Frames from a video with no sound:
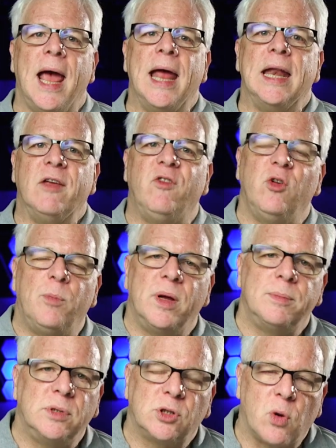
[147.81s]
and if you've
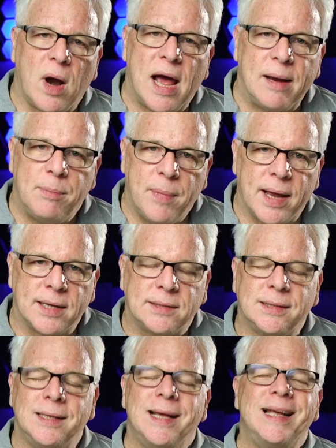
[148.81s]
been prescribed
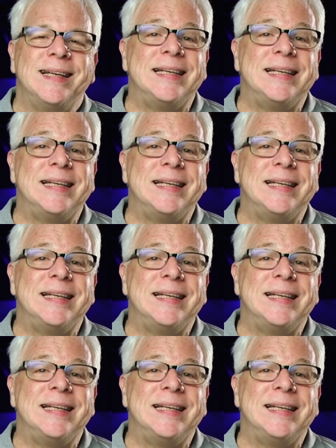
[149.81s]
medicine,